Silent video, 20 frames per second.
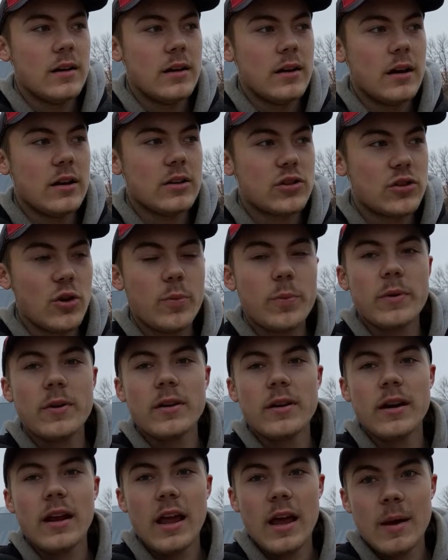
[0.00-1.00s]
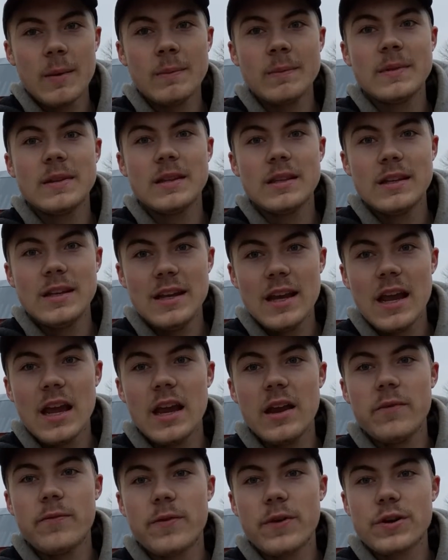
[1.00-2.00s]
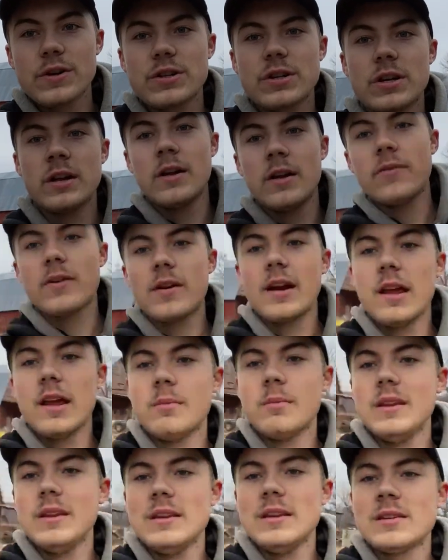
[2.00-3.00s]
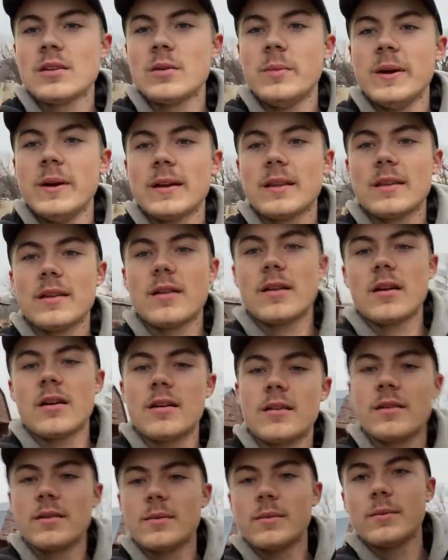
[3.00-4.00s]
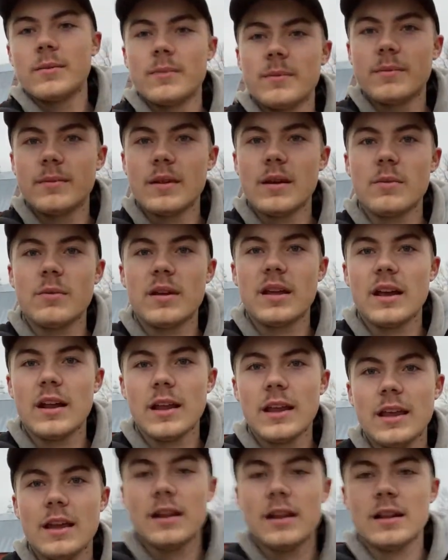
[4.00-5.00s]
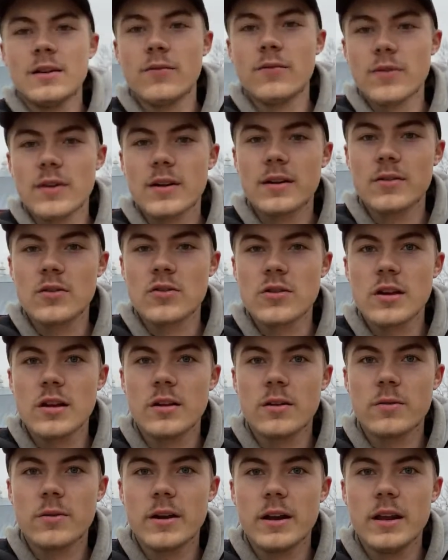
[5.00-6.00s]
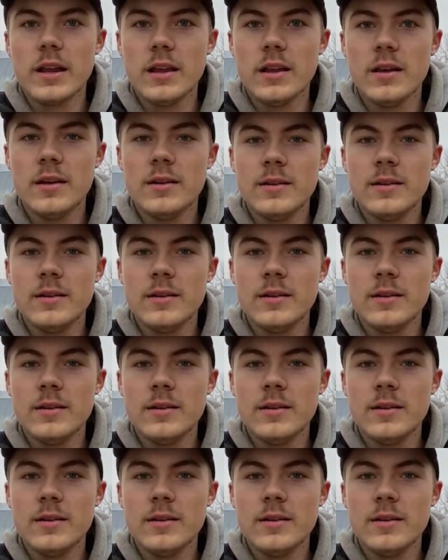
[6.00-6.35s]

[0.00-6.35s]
A Super MTA version of our M diesel back there that we gotta get in the freaking shed already.